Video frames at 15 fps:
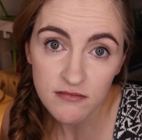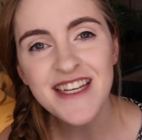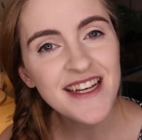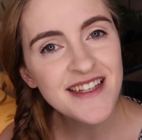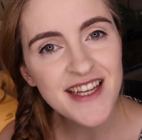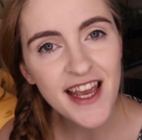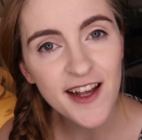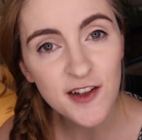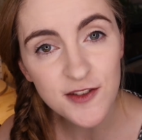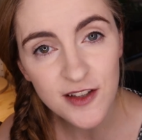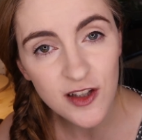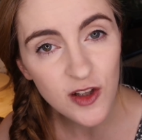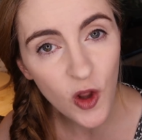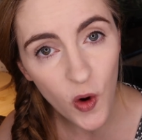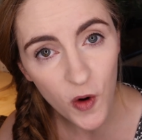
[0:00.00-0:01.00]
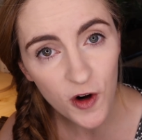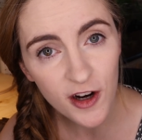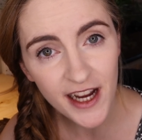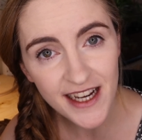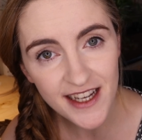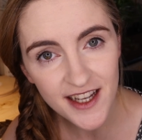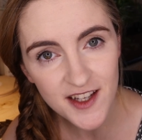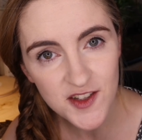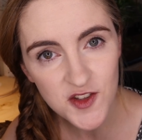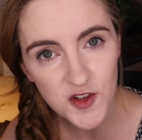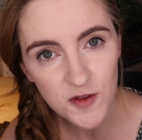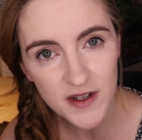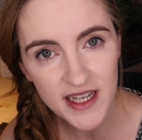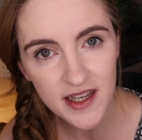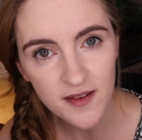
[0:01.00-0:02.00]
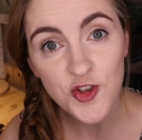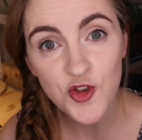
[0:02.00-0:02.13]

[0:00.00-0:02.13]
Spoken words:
detailed lore and history,